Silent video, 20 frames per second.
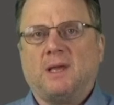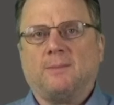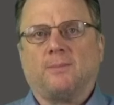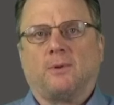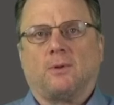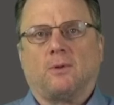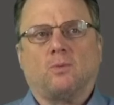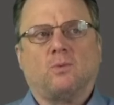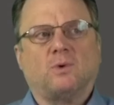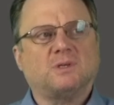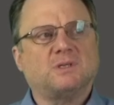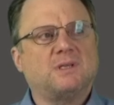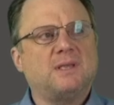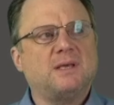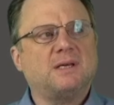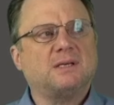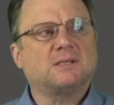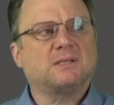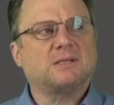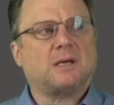people? Was
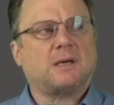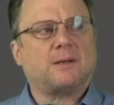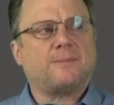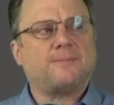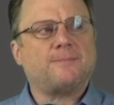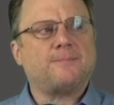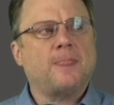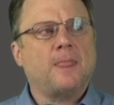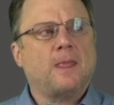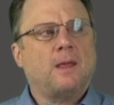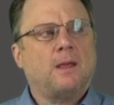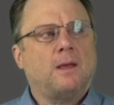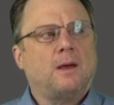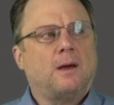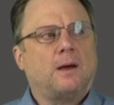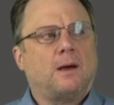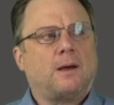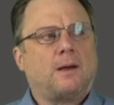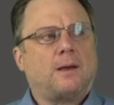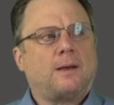this um,
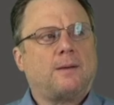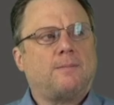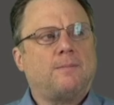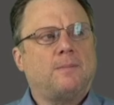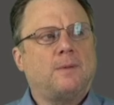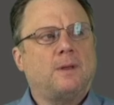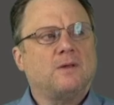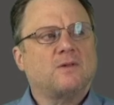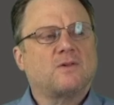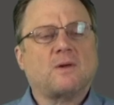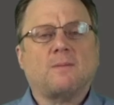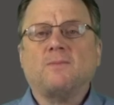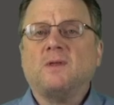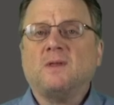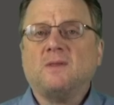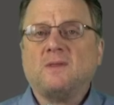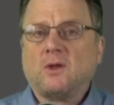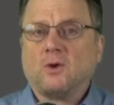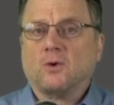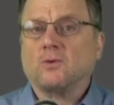um,
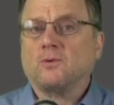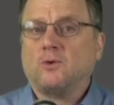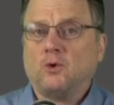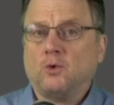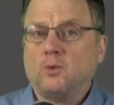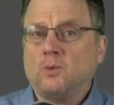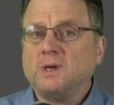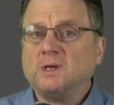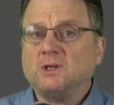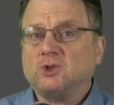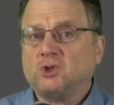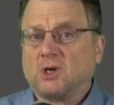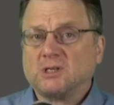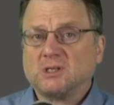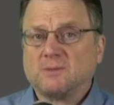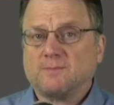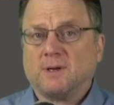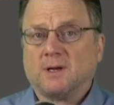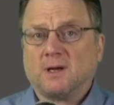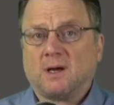something that you're doing
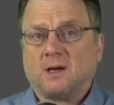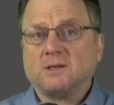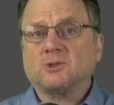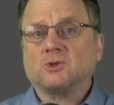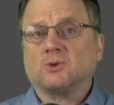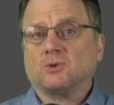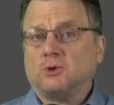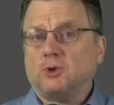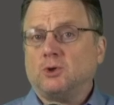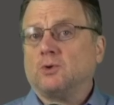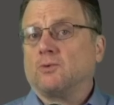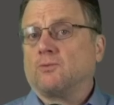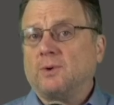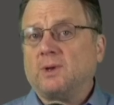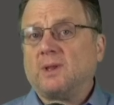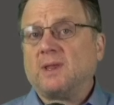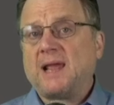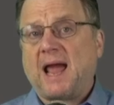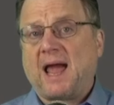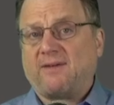just because, or do you
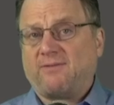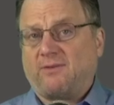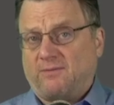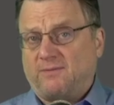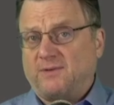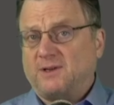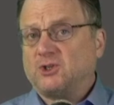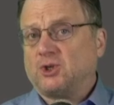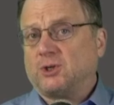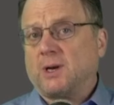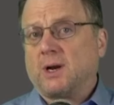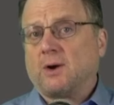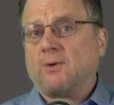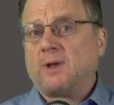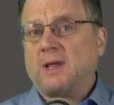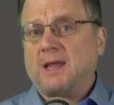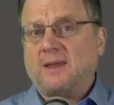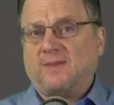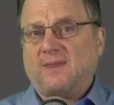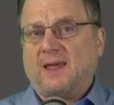really have a
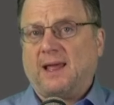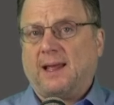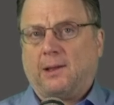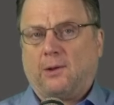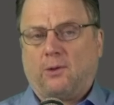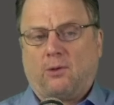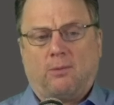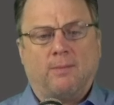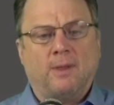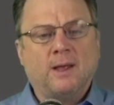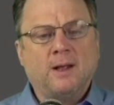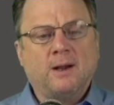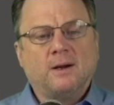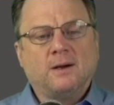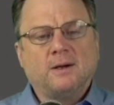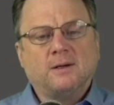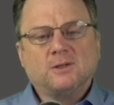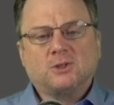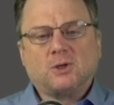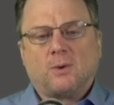visionary at the helm?
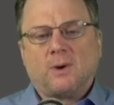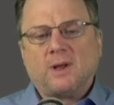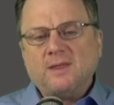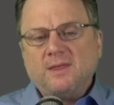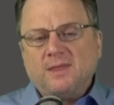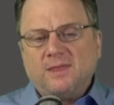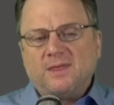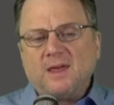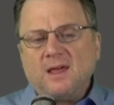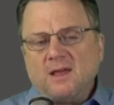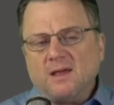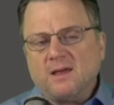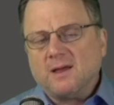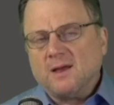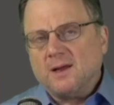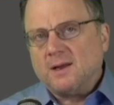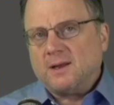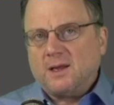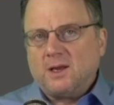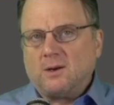So I
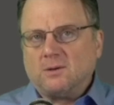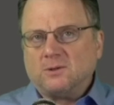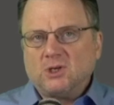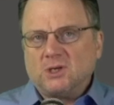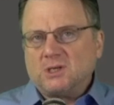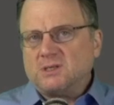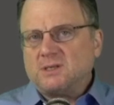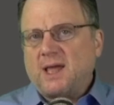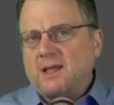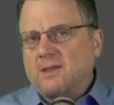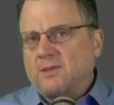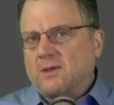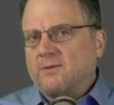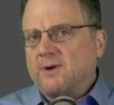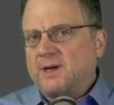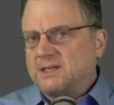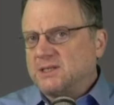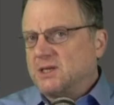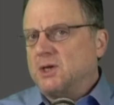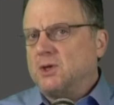think, you know, just like
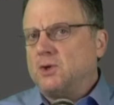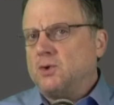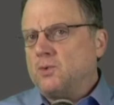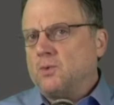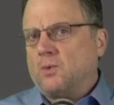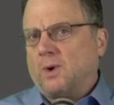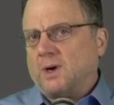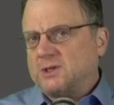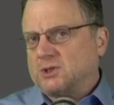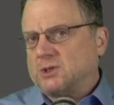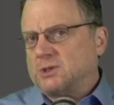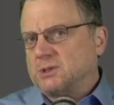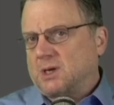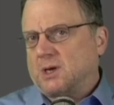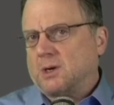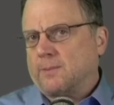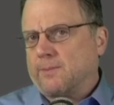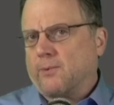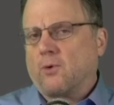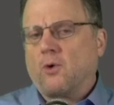they're asking you
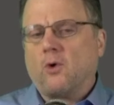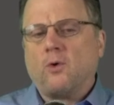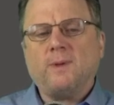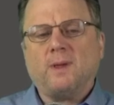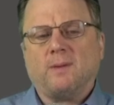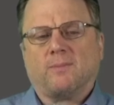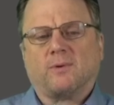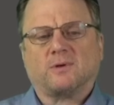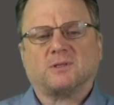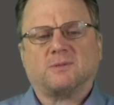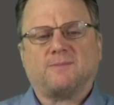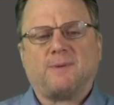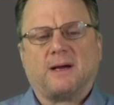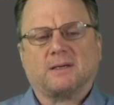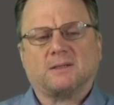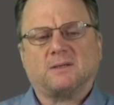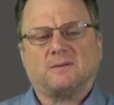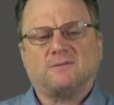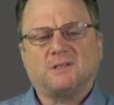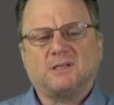questions on a probing
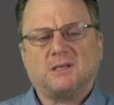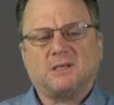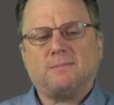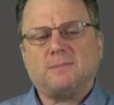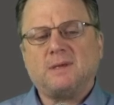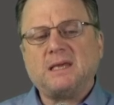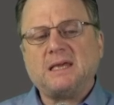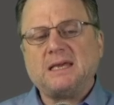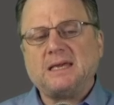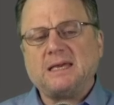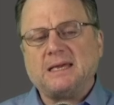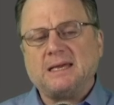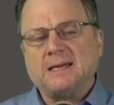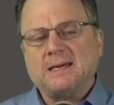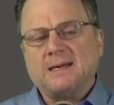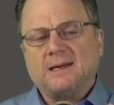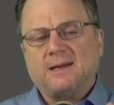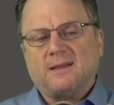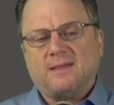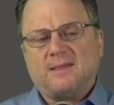perspective, to
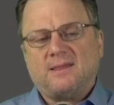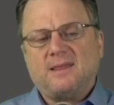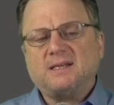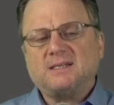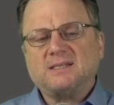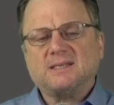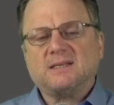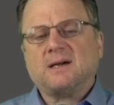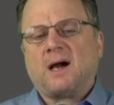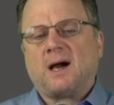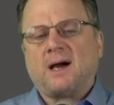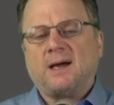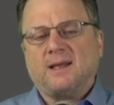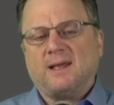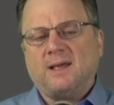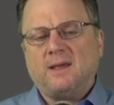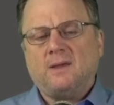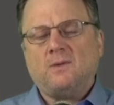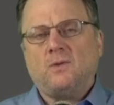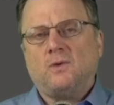me, this
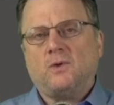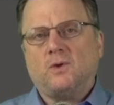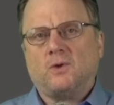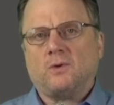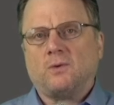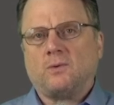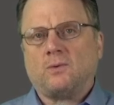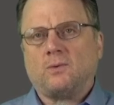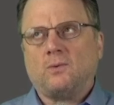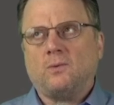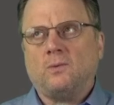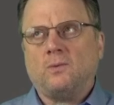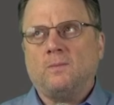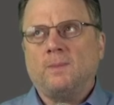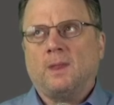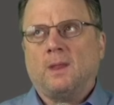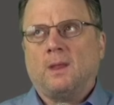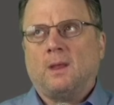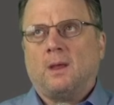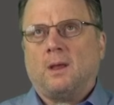got into